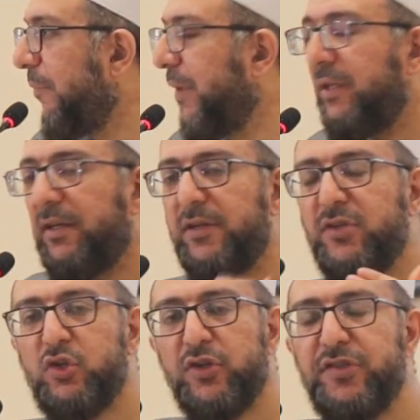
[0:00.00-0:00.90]
But
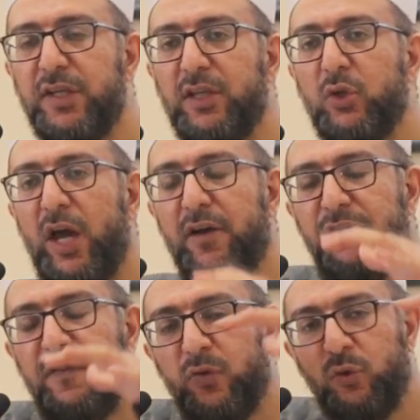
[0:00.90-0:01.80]
it's interesting that you
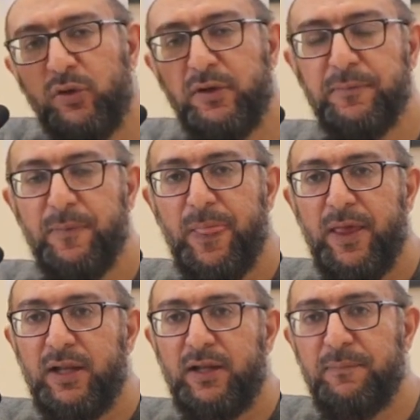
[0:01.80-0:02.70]
have 4
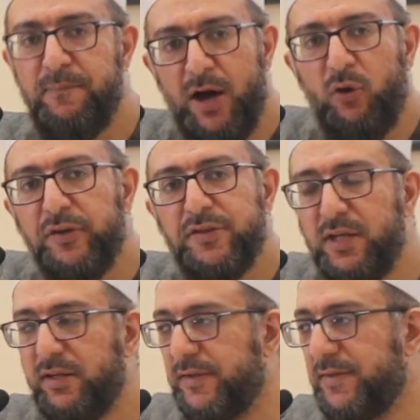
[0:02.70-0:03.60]

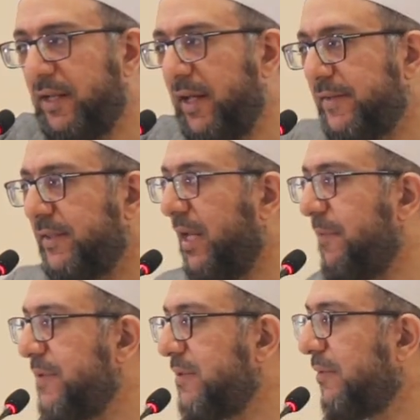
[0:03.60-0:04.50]
mountainous
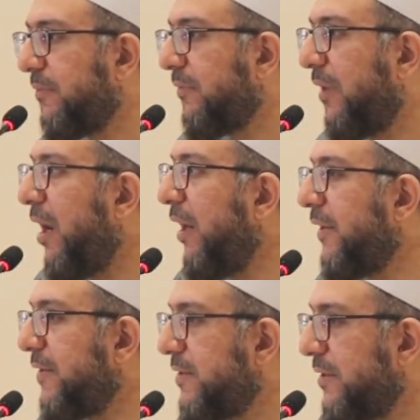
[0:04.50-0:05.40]
landscapes,
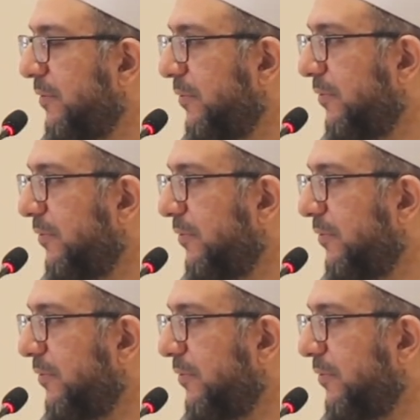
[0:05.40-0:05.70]
heights.